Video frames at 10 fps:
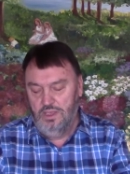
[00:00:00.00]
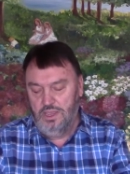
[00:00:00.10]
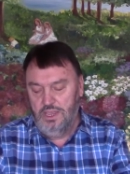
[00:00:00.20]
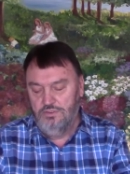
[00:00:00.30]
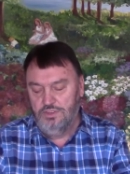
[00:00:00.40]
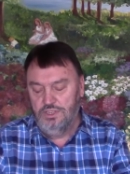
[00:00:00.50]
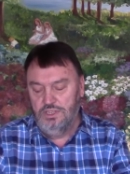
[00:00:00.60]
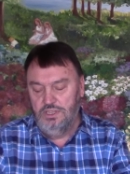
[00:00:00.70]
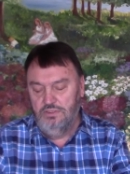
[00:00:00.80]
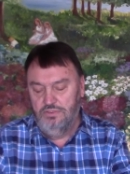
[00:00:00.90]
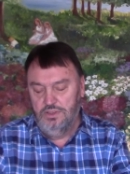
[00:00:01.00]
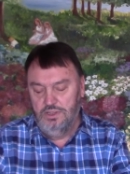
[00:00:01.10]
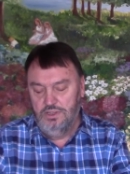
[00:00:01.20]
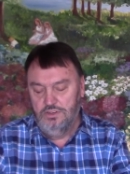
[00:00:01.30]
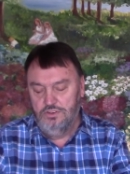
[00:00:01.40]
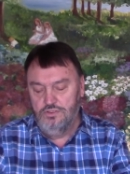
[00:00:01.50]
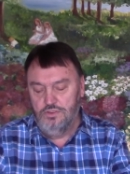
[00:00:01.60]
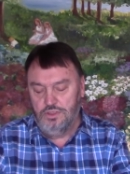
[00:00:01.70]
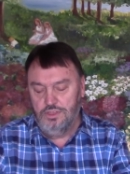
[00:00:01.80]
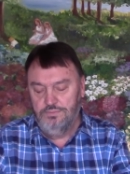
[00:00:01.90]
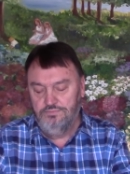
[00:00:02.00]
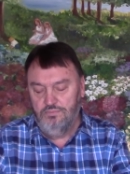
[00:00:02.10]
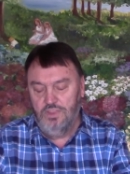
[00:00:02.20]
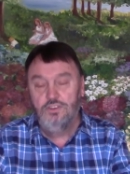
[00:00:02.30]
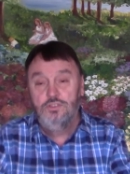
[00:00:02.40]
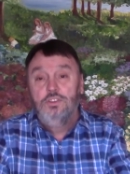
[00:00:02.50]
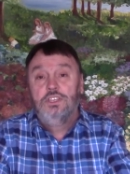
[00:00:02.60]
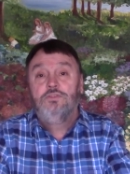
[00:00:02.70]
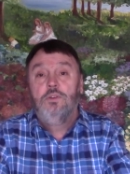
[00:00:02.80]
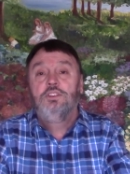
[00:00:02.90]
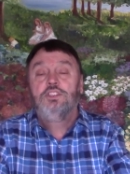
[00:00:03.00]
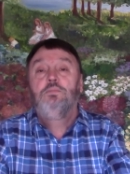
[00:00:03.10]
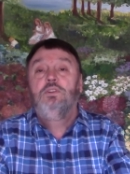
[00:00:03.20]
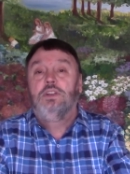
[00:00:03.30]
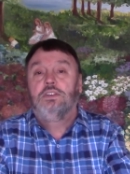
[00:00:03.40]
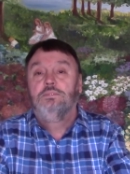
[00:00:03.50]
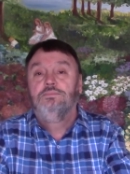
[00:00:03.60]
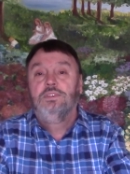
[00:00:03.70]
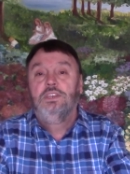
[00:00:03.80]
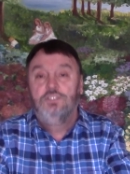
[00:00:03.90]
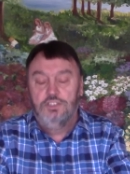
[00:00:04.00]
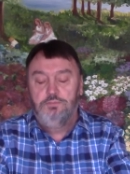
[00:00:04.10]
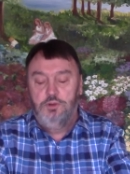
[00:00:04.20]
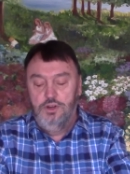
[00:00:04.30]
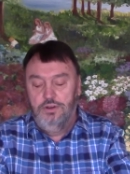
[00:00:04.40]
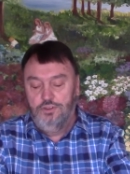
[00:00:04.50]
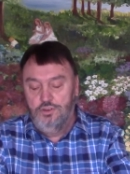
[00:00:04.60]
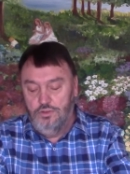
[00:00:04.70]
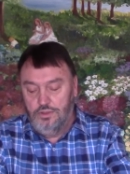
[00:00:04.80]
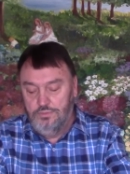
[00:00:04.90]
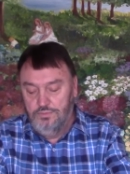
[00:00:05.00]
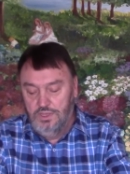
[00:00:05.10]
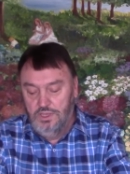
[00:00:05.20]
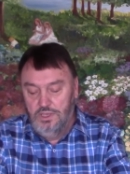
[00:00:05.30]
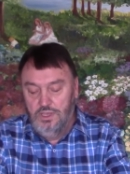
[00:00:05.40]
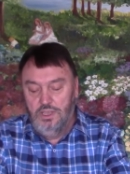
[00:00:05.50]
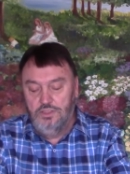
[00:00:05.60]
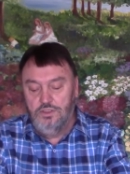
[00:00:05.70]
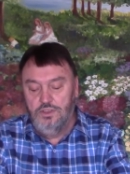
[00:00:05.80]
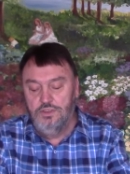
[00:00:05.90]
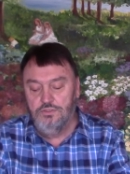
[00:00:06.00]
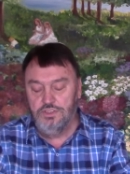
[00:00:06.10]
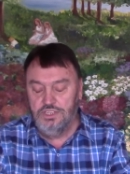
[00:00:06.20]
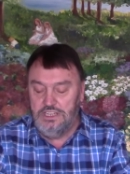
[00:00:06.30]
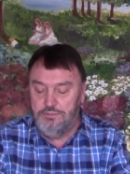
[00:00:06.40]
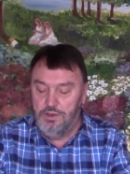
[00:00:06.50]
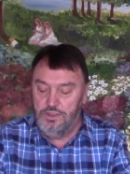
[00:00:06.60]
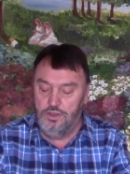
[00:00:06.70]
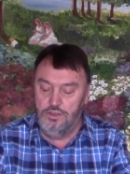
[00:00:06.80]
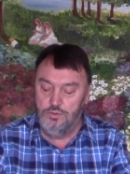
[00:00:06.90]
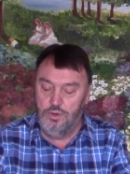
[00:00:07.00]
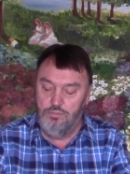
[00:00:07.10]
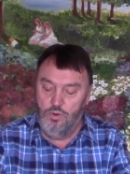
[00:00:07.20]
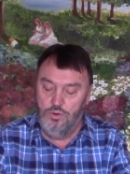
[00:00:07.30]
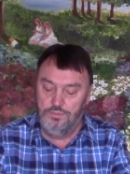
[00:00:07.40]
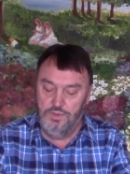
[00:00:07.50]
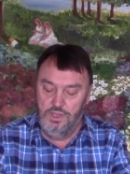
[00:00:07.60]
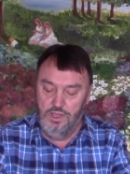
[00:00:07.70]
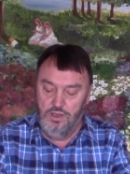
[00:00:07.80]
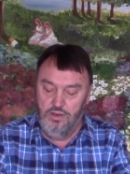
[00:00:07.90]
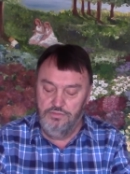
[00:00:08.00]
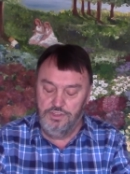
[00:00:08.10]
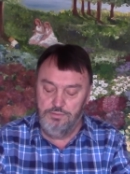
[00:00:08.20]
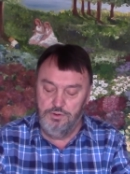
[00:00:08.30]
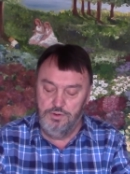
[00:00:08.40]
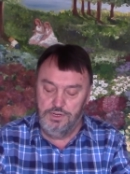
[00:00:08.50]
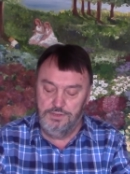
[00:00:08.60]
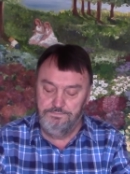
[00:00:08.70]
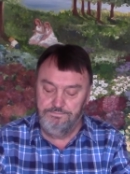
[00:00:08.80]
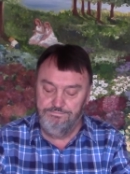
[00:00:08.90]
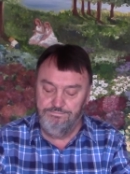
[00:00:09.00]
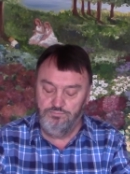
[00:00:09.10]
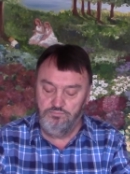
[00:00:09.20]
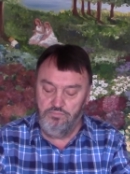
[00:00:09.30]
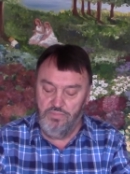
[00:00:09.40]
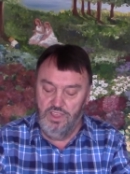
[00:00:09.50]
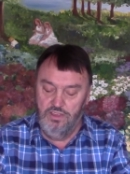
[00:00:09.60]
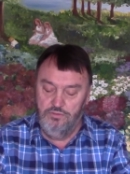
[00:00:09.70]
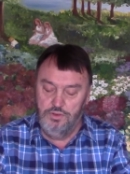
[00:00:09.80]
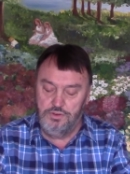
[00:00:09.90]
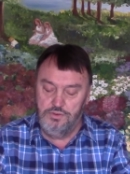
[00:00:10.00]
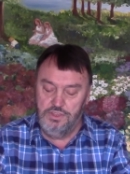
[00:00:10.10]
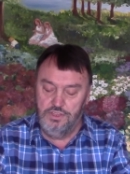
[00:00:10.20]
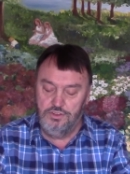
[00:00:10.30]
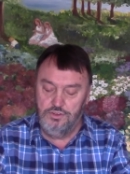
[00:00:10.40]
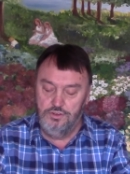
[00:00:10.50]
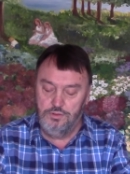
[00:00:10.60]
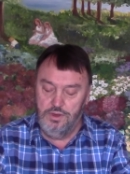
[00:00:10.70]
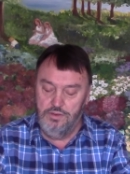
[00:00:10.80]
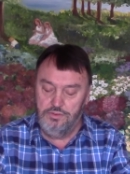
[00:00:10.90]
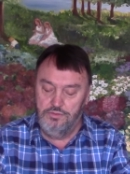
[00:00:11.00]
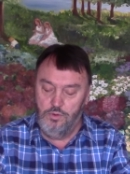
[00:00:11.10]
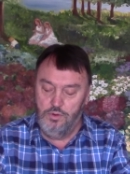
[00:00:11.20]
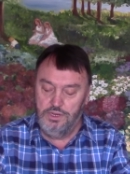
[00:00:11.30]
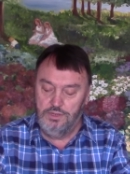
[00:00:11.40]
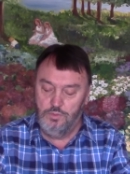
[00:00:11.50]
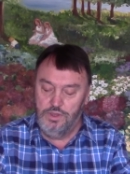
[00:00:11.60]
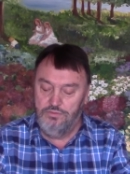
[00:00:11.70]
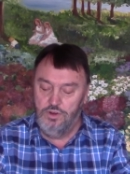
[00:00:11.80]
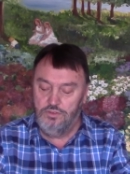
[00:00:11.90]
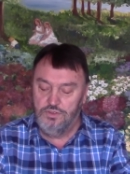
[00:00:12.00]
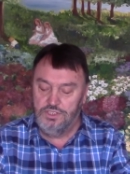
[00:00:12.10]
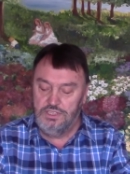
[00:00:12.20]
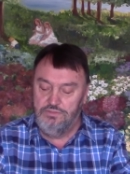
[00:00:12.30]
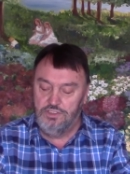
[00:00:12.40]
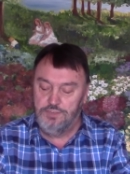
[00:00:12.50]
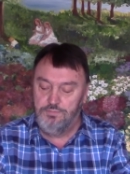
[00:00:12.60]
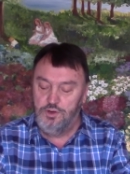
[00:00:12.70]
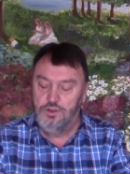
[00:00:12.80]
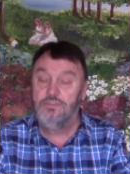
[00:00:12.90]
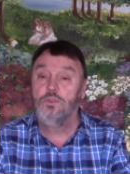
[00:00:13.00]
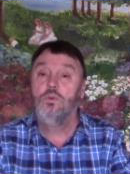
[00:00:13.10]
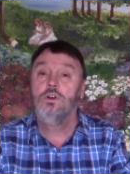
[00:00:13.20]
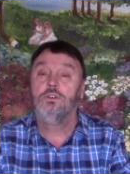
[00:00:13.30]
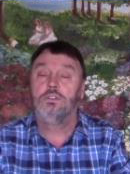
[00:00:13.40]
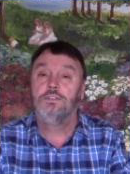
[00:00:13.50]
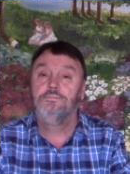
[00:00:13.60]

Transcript: can receive truth. Truth is from the Spirit. He's the Spirit of truth. And so he's received by those who are born of the Spirit. 1 Corinthians 2 12 through 14. We have not received the Spirit of the world,